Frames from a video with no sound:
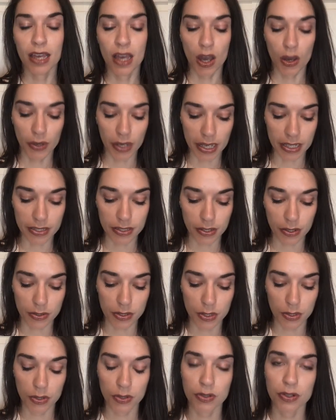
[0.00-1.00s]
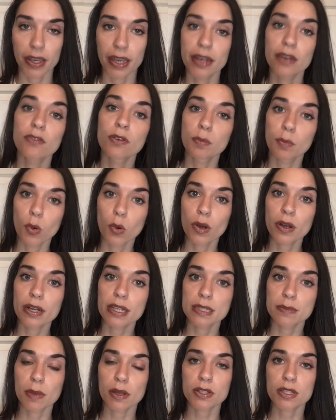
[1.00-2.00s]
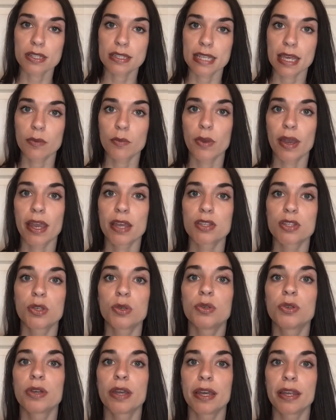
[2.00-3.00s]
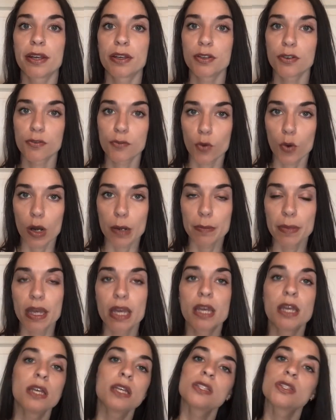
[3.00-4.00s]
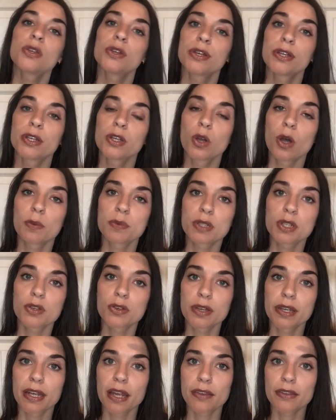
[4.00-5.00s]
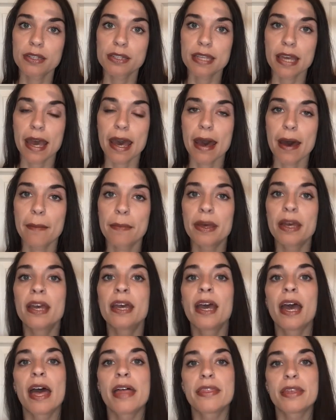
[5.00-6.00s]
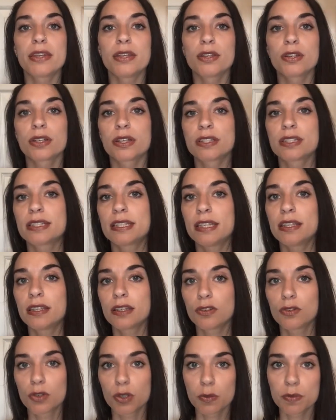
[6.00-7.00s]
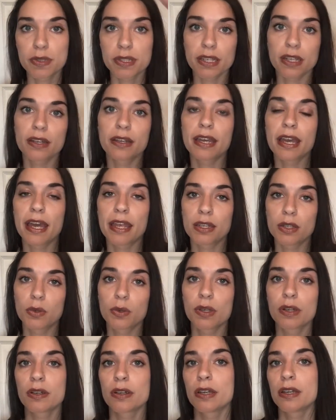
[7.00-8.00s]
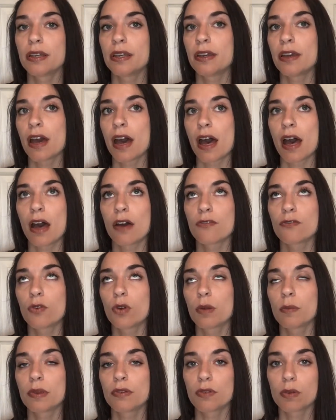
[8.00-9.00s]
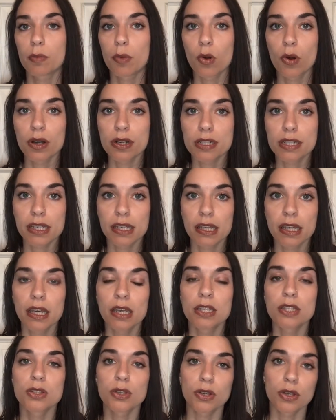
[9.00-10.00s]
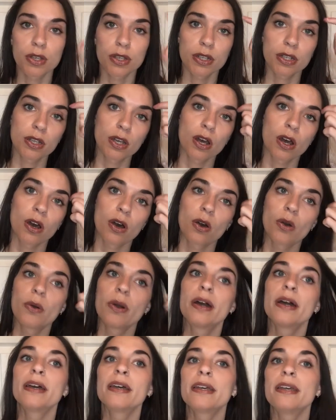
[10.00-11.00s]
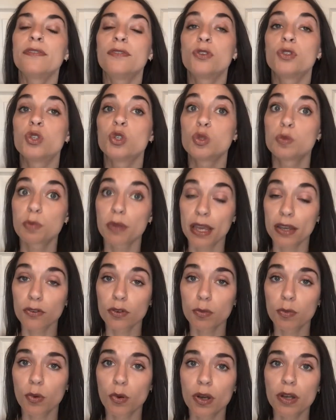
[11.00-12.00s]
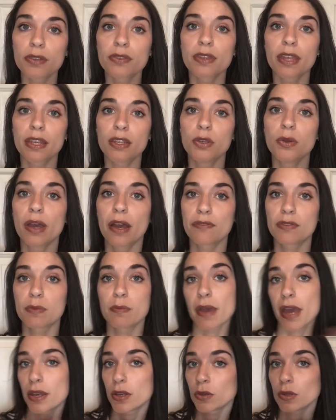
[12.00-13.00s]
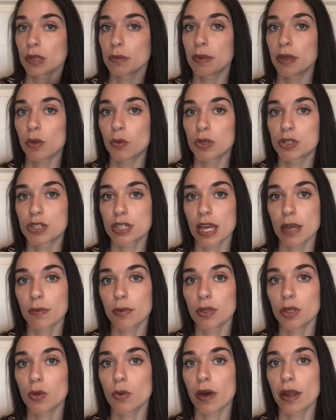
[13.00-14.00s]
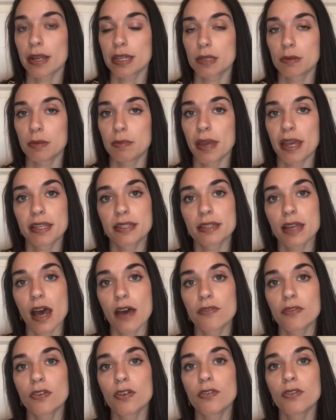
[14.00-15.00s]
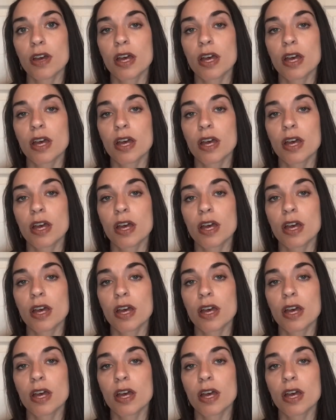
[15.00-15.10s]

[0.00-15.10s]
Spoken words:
Okay, so to create a report is much the same way as you created your form. So you're going to go up to Create on the tab, and then you're going to see the groups there again, Query, Form, and Report. So you're going to go, if you choose Blank Report, then you have to manually pick which table you want it to be based off of.